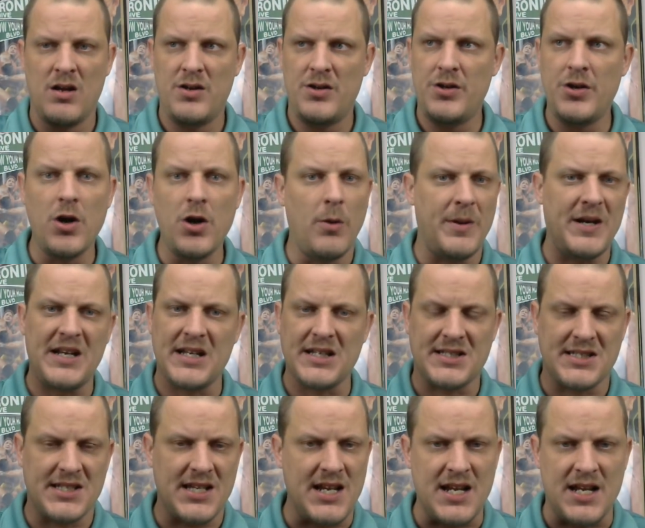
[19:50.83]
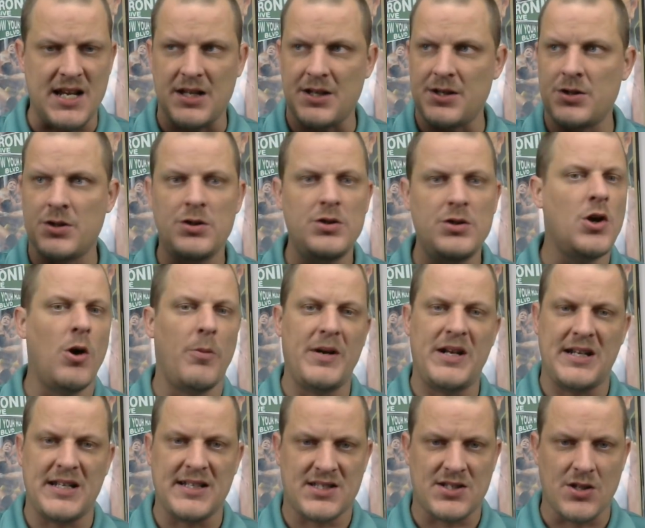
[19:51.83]
nobody gets heat,
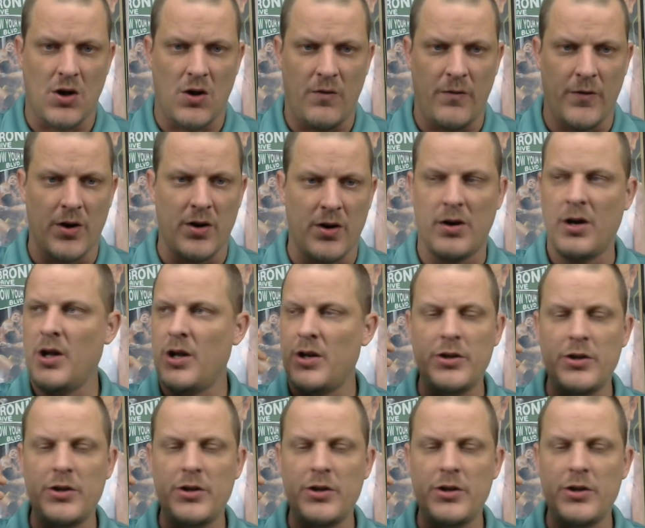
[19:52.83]
nobody gets over,